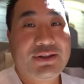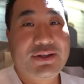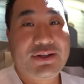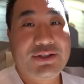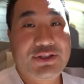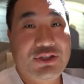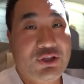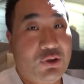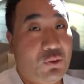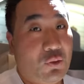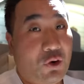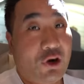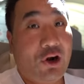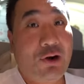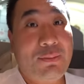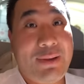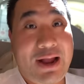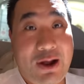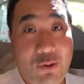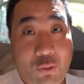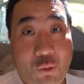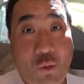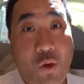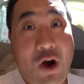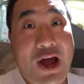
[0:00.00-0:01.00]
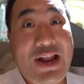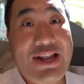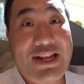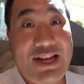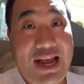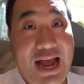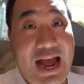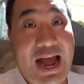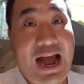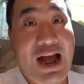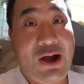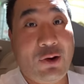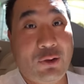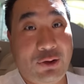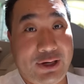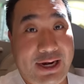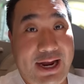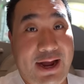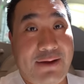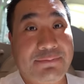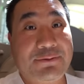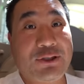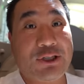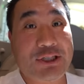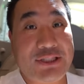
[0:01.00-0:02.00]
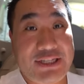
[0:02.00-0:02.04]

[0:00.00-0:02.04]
So we're about one hour after